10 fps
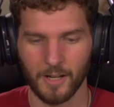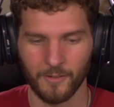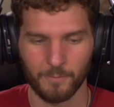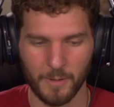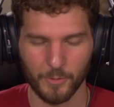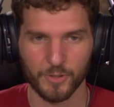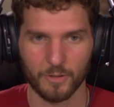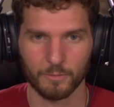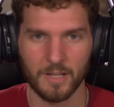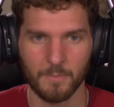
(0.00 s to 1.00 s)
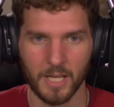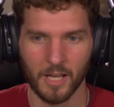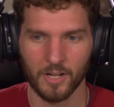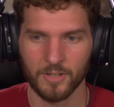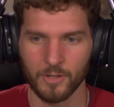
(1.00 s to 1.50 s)
of people
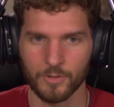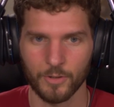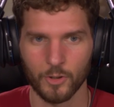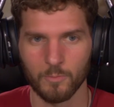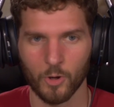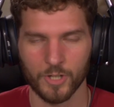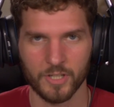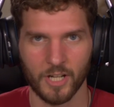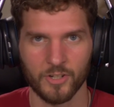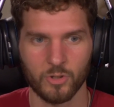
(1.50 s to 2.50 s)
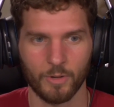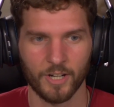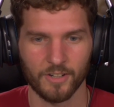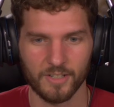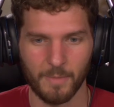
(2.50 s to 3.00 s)
screaming on YouTube or just on
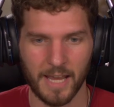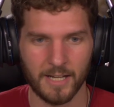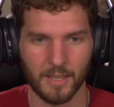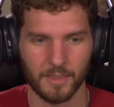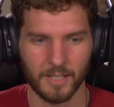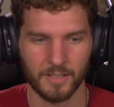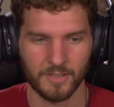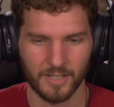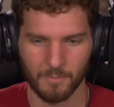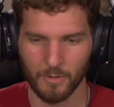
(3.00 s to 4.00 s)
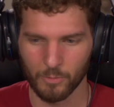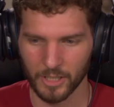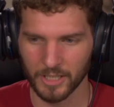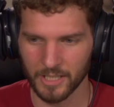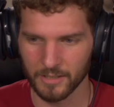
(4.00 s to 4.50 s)
Twitter demanding things can be
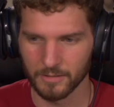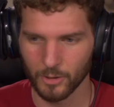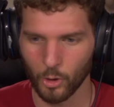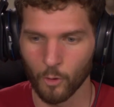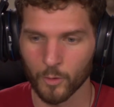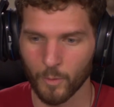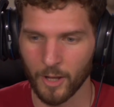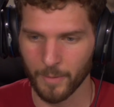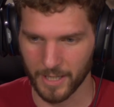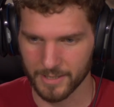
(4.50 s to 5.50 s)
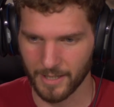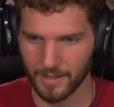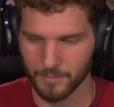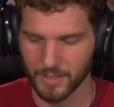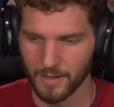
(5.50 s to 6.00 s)
really overwhelming at
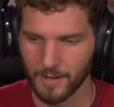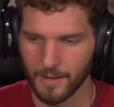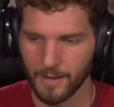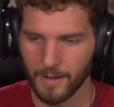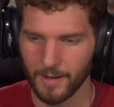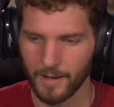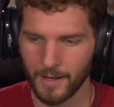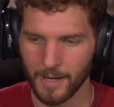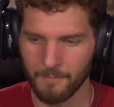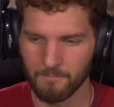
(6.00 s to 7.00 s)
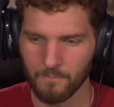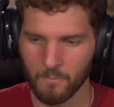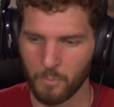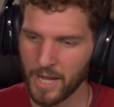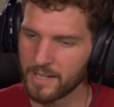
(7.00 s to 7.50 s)
times.
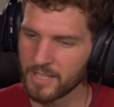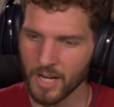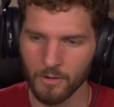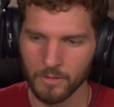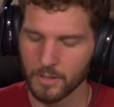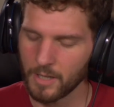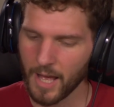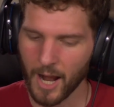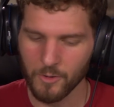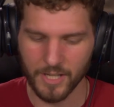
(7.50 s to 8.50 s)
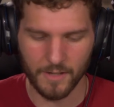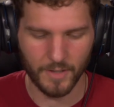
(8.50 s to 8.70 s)
But you know, outside